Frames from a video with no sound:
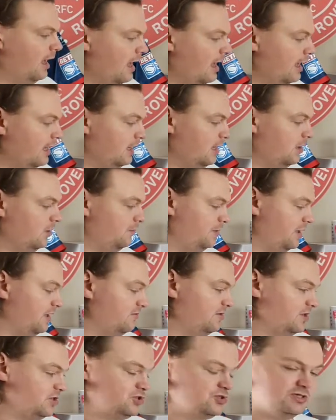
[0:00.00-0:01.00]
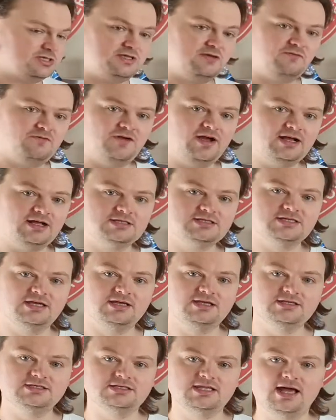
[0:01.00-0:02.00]
A little bit of an interesting fact
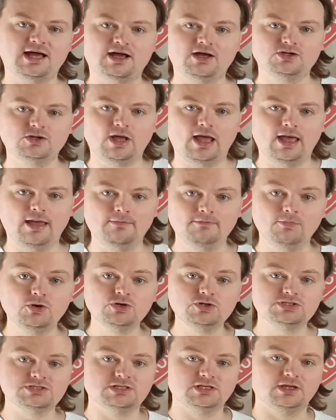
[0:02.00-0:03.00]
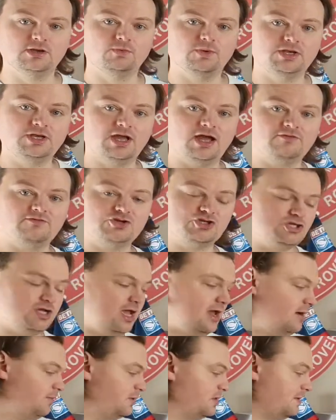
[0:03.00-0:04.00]
is that mostly when you have a
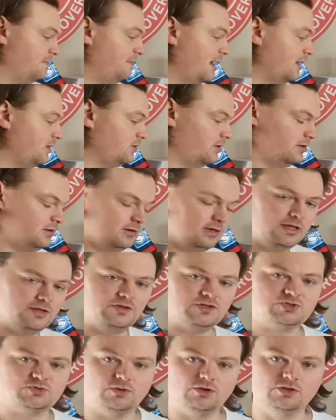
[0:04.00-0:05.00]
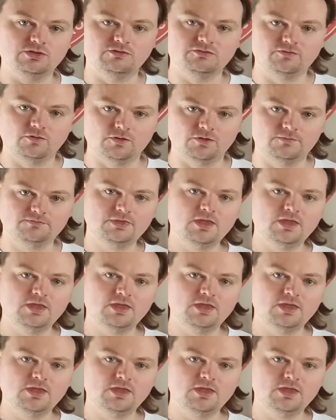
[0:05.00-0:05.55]
shirt with a band on, like this one on the front,